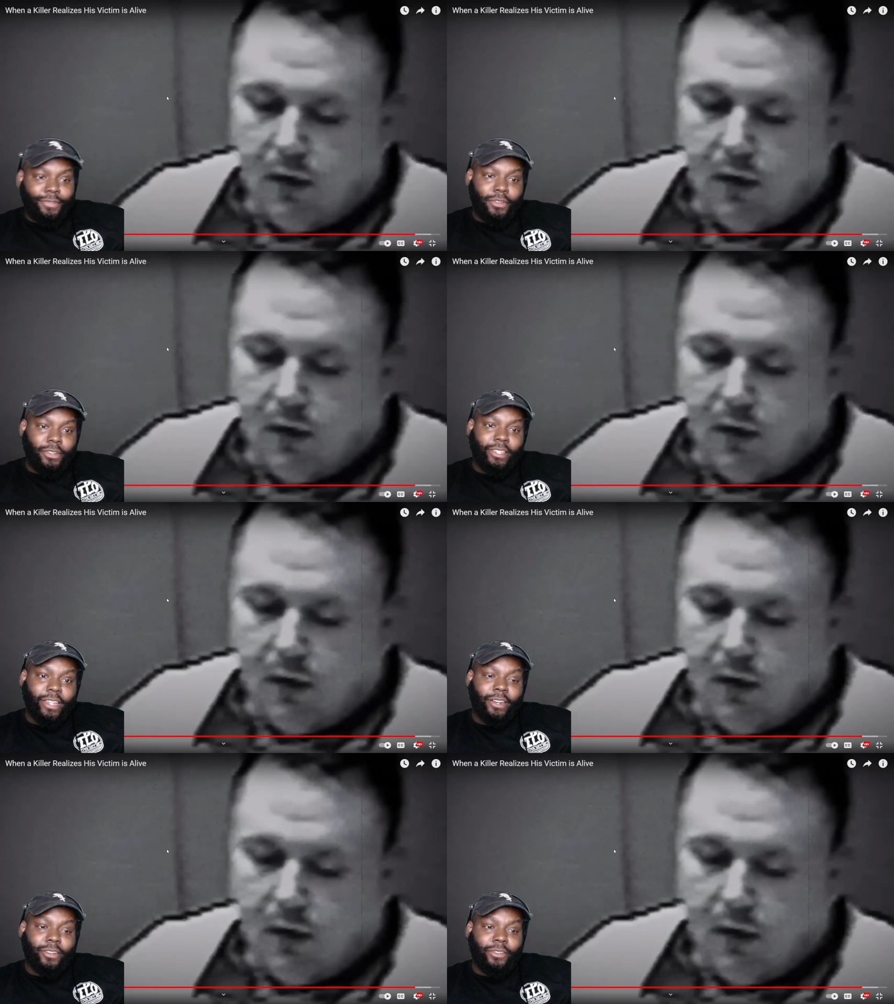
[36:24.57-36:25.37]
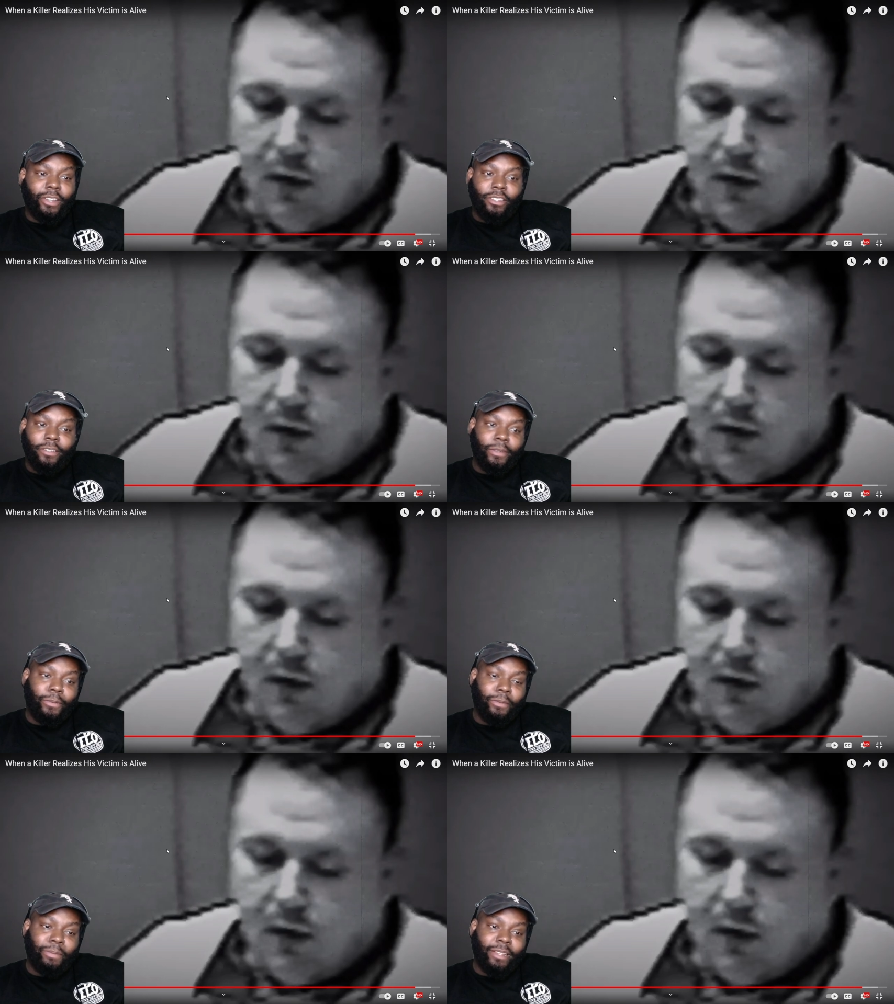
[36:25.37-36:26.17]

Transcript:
Speaker 1: circle. History repeats